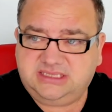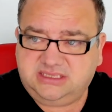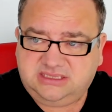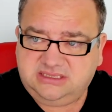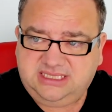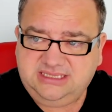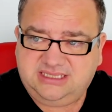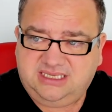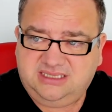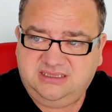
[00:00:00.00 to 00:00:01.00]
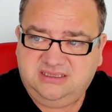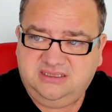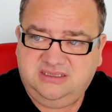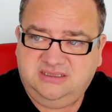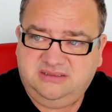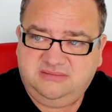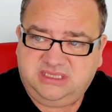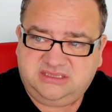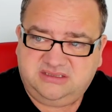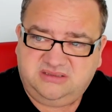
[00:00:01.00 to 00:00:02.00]
I'd like that. But
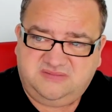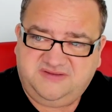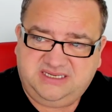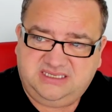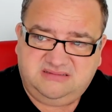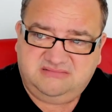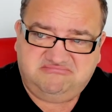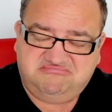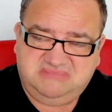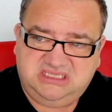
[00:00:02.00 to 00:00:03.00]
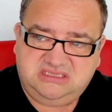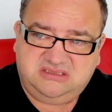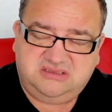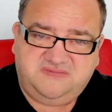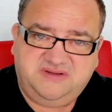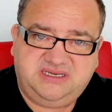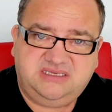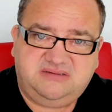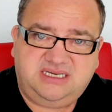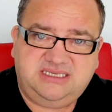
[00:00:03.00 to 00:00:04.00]
I just don't think
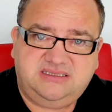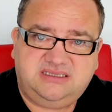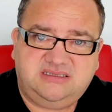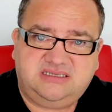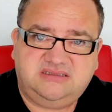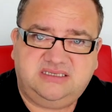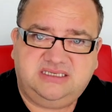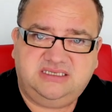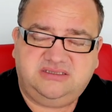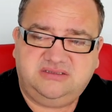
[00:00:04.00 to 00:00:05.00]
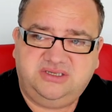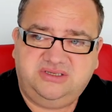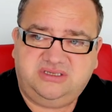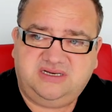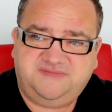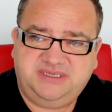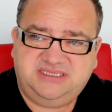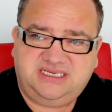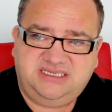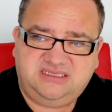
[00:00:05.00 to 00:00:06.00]
it's right. And I just think he should go. And I've been
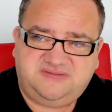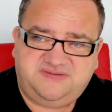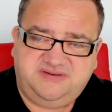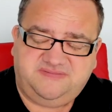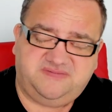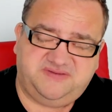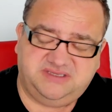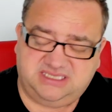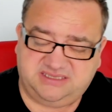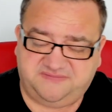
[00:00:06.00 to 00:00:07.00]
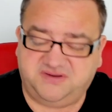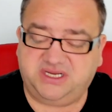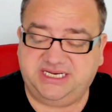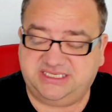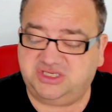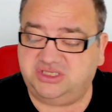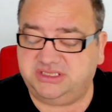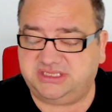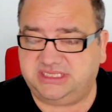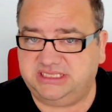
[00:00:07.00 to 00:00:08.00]
saying this for what feels like fucking
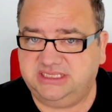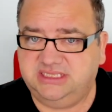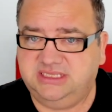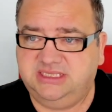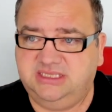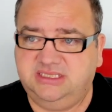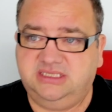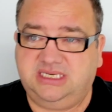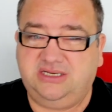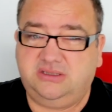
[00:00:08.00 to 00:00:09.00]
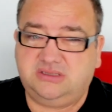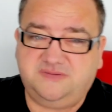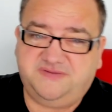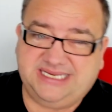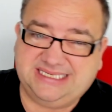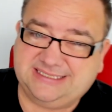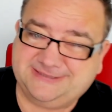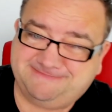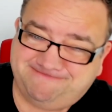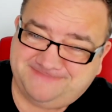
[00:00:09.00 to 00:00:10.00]
eternity. And I also think
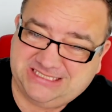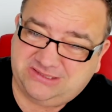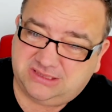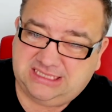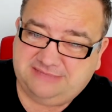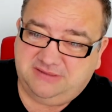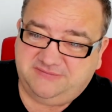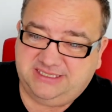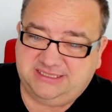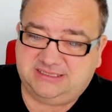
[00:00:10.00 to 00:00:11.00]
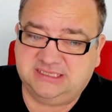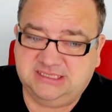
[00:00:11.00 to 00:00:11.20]
you're not going to like me for this.